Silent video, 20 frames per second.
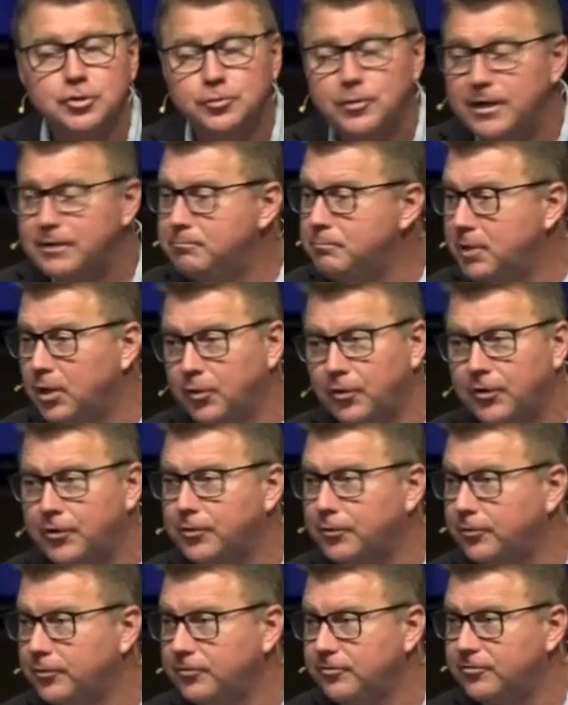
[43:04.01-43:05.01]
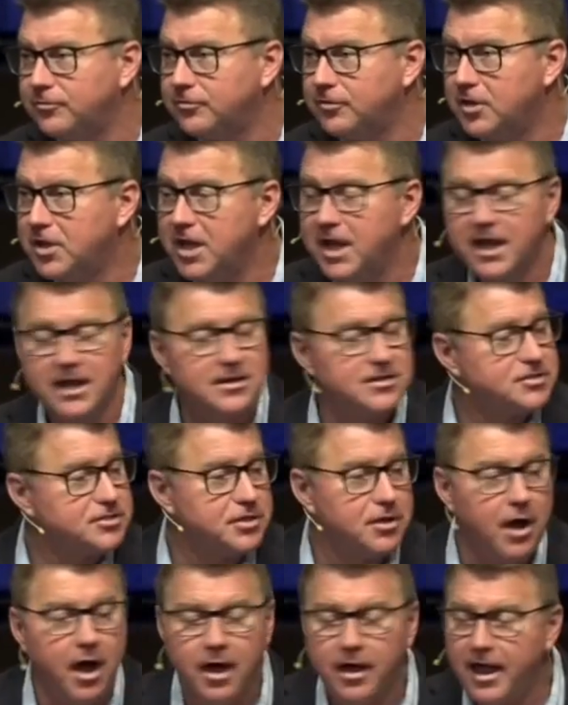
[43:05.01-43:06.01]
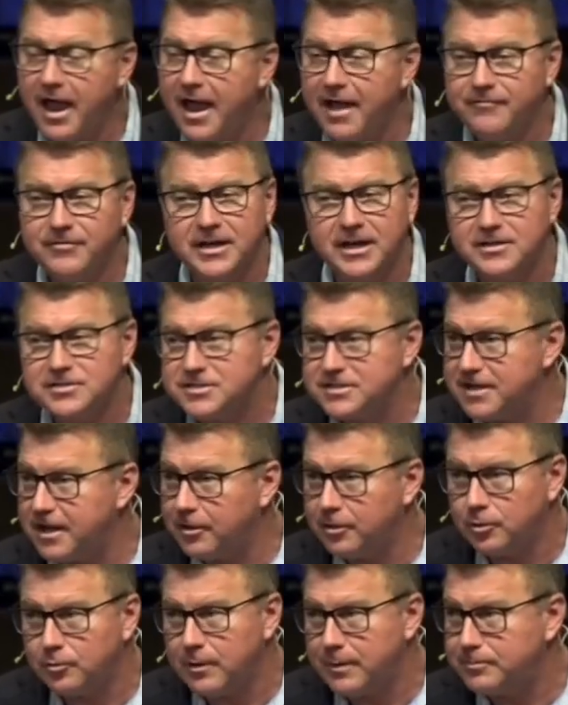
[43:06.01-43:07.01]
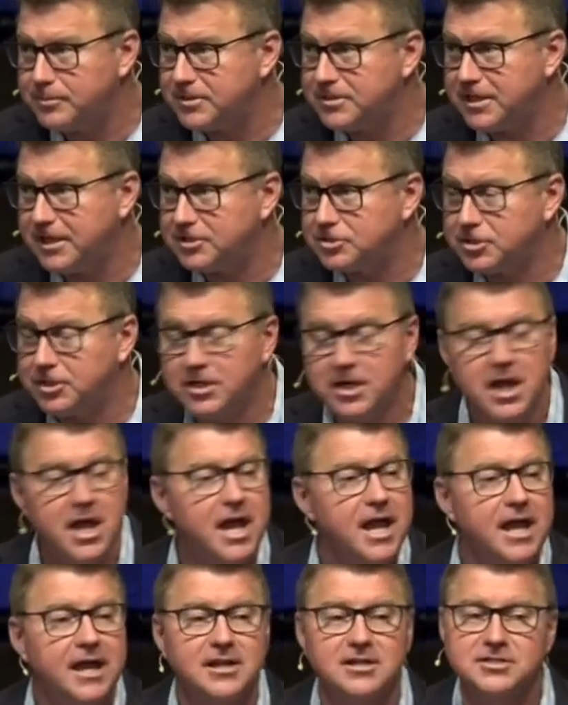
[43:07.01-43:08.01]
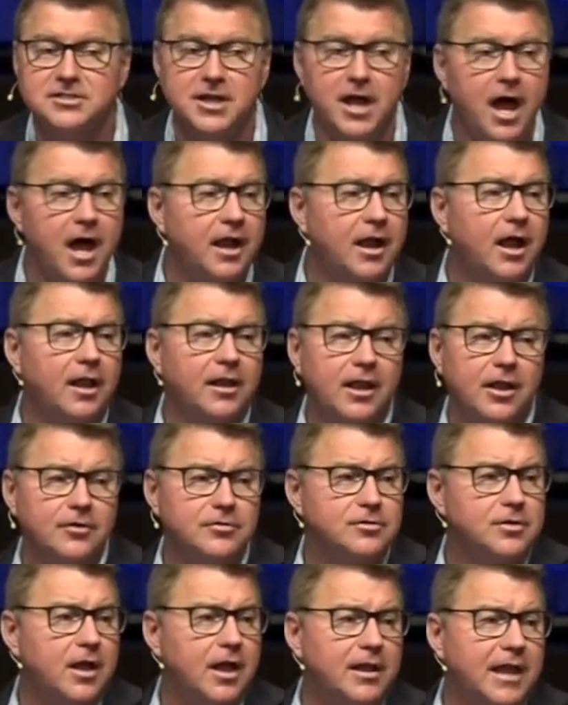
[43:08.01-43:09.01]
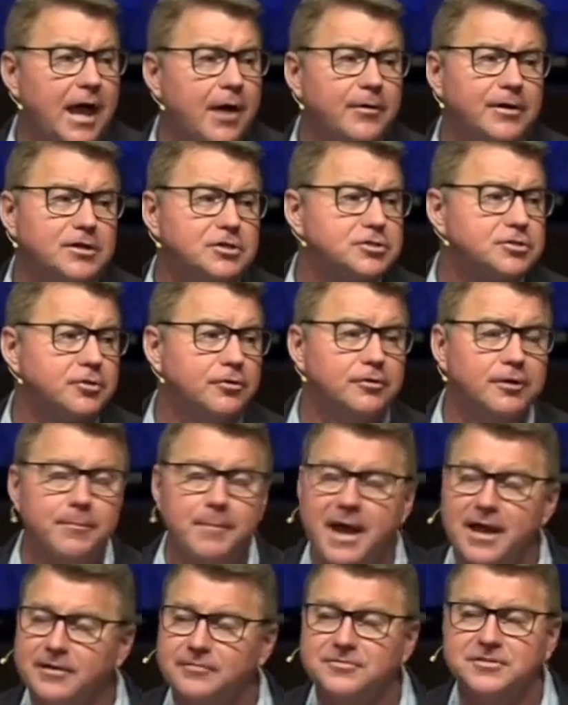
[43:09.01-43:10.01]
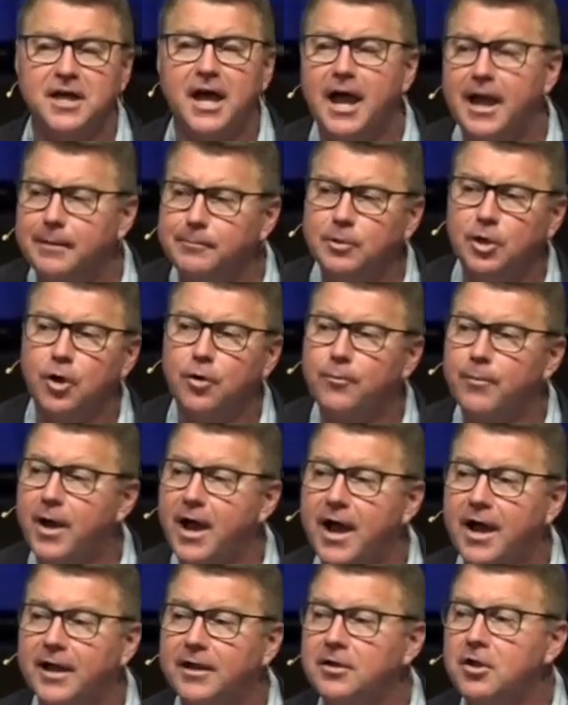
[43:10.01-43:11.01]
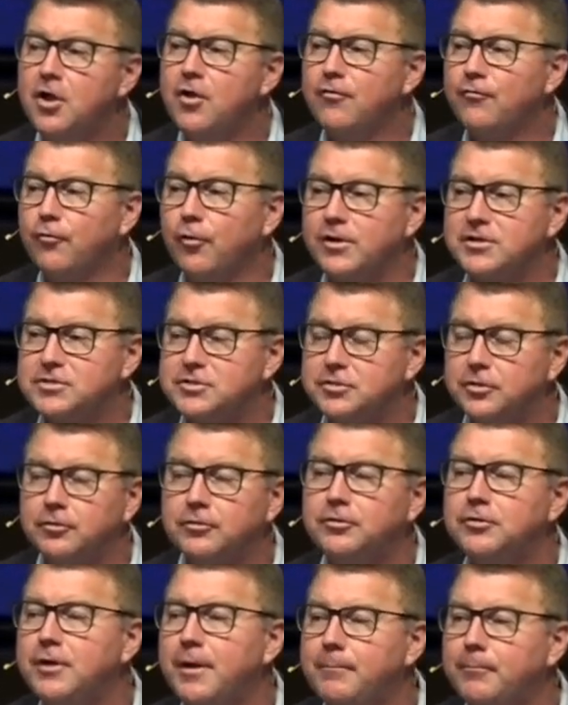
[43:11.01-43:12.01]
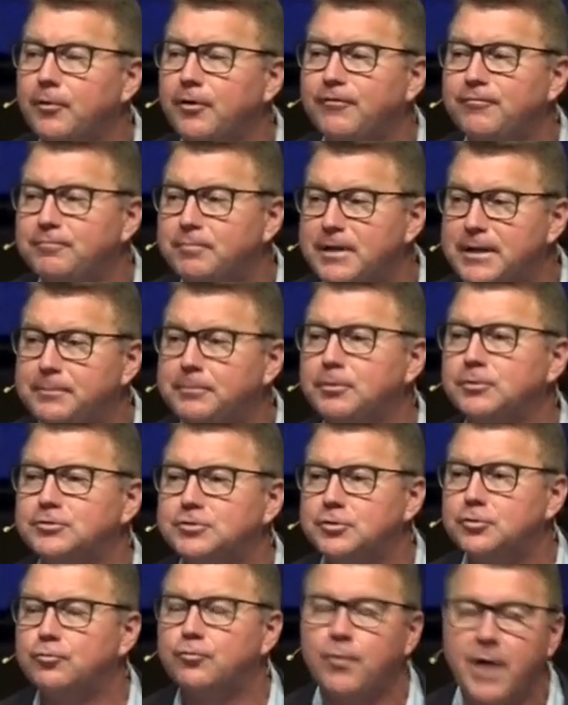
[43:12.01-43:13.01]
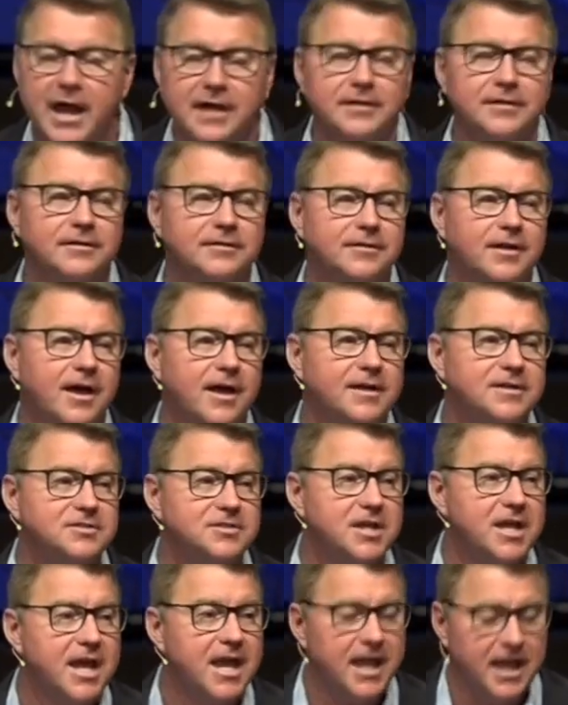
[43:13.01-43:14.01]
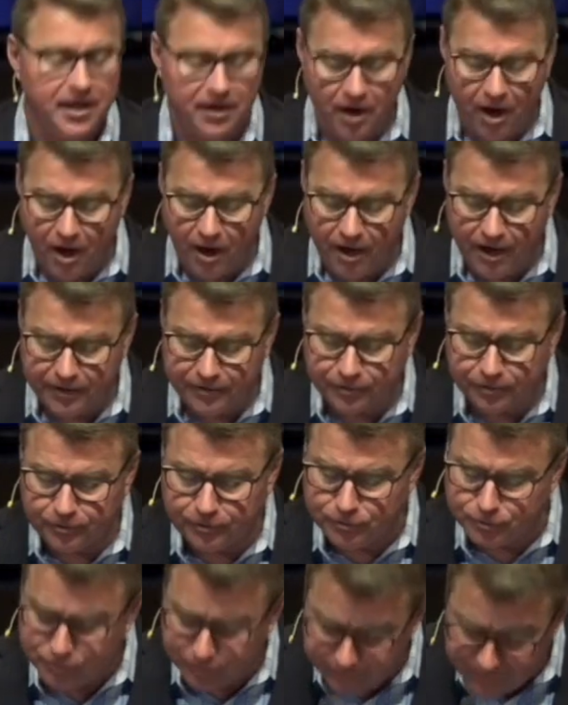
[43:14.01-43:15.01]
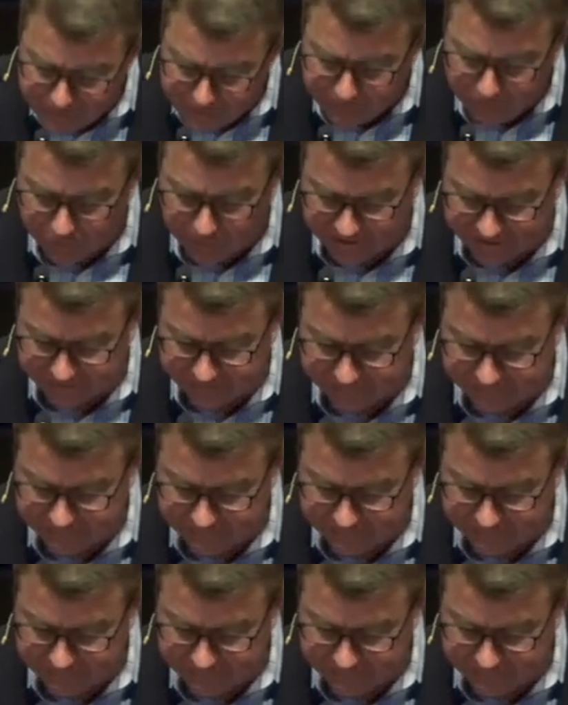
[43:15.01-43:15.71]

doing miracles. It is not having a stellar reputation. It is not allowing a certain amount of time go by for a certain number of people to recognize and honor your memory.